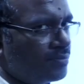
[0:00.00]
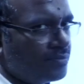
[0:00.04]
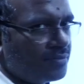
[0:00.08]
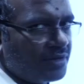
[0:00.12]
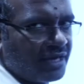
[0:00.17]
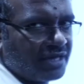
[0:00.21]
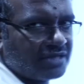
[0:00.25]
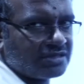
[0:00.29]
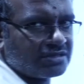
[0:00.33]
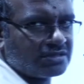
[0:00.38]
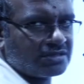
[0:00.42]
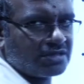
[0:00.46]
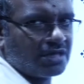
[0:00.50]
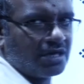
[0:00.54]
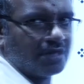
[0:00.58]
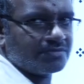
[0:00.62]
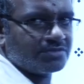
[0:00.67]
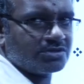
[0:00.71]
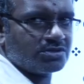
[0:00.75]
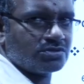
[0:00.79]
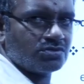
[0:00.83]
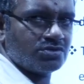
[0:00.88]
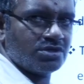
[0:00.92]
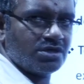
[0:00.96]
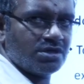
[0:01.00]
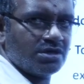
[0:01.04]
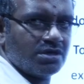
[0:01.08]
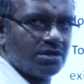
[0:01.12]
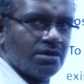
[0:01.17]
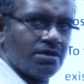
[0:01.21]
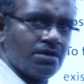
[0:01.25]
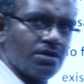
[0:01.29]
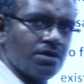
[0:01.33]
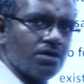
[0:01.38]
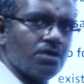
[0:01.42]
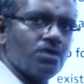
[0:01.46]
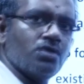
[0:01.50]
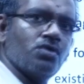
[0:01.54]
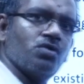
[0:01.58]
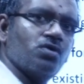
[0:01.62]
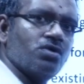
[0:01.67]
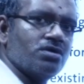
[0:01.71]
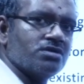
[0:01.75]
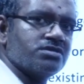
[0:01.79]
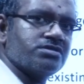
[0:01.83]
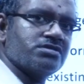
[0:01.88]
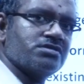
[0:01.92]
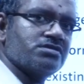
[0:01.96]
next comes to the
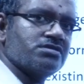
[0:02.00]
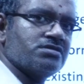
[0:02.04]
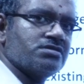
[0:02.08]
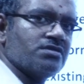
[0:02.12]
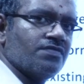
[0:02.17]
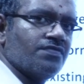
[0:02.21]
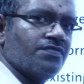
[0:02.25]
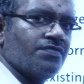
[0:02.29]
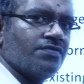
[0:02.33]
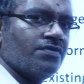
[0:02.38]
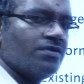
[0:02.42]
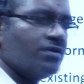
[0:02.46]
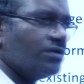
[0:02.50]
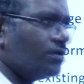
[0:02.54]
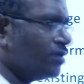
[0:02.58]
goals of